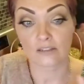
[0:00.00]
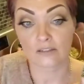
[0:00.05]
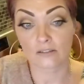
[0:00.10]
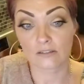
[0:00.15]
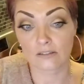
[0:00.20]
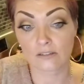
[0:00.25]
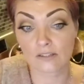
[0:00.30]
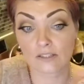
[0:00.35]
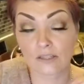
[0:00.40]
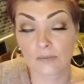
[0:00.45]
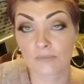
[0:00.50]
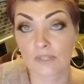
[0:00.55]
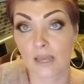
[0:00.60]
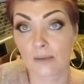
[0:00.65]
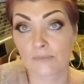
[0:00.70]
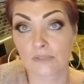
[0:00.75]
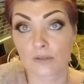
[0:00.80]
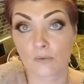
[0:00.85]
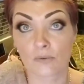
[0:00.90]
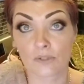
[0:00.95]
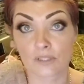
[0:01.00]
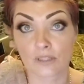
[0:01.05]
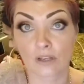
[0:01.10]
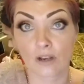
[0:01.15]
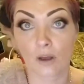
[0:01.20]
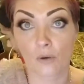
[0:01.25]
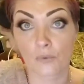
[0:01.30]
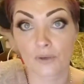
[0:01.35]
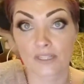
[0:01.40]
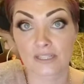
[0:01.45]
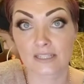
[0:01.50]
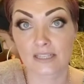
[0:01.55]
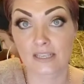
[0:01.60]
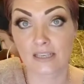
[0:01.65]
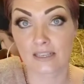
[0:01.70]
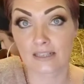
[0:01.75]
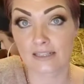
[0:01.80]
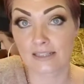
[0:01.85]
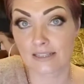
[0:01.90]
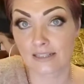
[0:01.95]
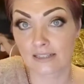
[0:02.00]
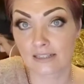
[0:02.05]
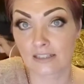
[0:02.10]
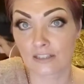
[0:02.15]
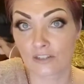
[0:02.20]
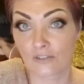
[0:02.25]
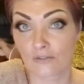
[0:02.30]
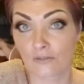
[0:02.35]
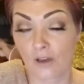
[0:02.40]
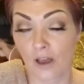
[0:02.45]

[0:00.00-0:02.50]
to learn, sometimes it wasn't always the easiest